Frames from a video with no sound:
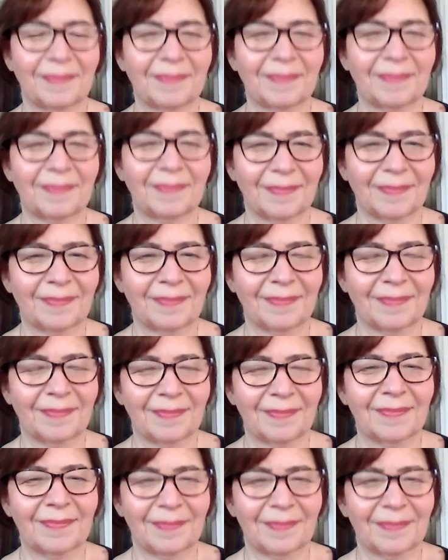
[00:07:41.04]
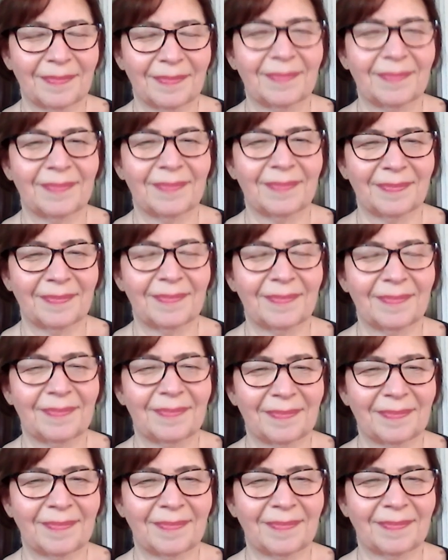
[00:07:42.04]

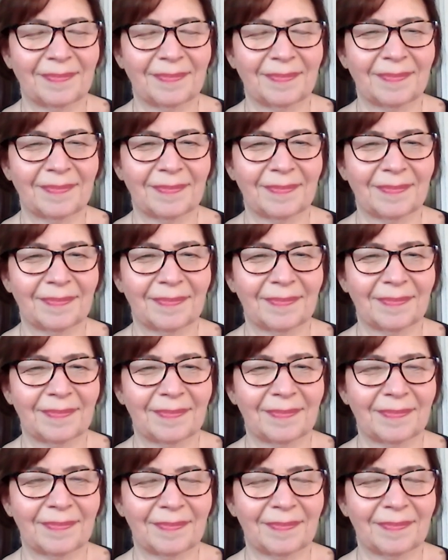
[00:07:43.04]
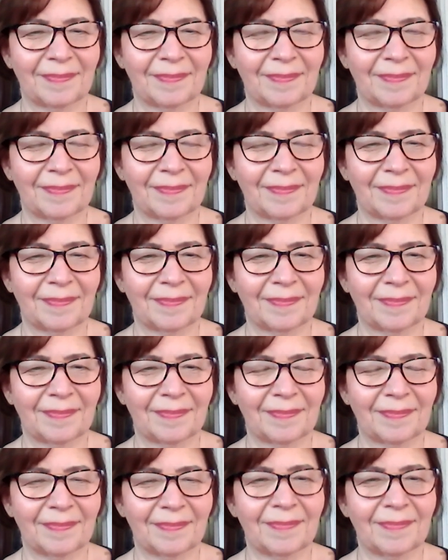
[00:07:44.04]
(silent)